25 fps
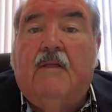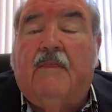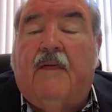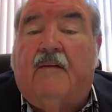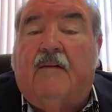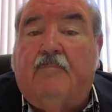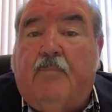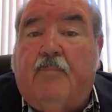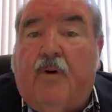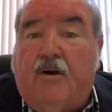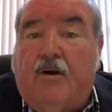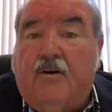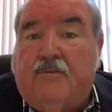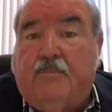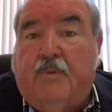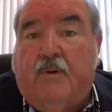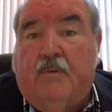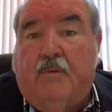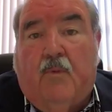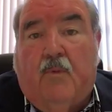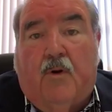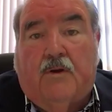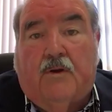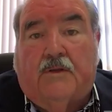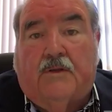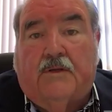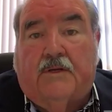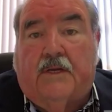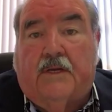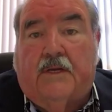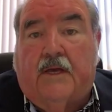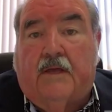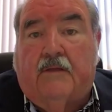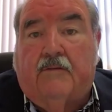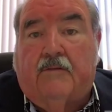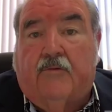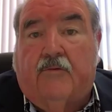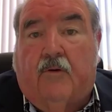They've both been working
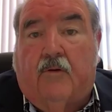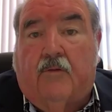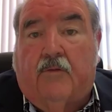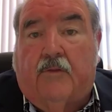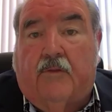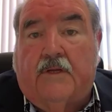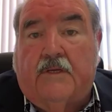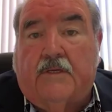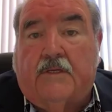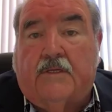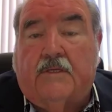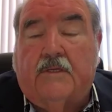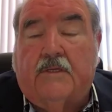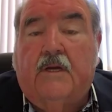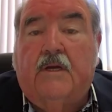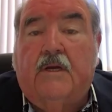together on this